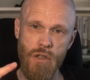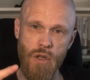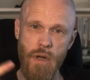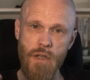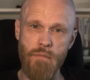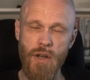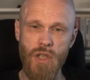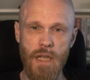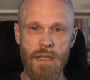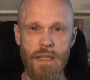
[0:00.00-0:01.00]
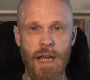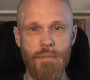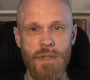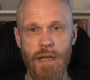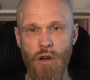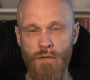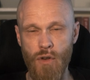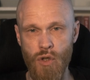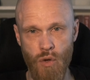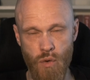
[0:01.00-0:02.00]
to his much later namesake Offa
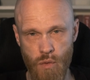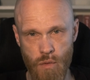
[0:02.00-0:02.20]
II.